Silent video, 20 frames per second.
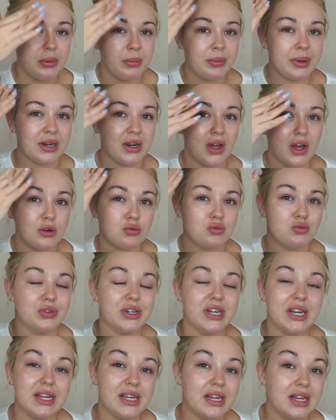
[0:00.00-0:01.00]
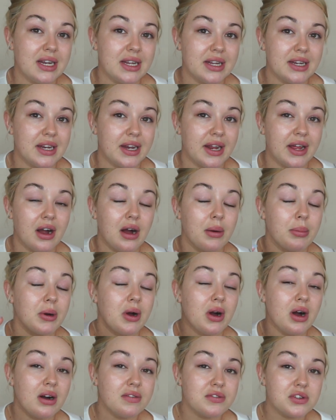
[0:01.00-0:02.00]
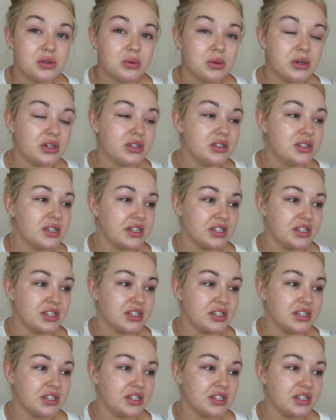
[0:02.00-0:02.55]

and be like really cleaning it up afterwards.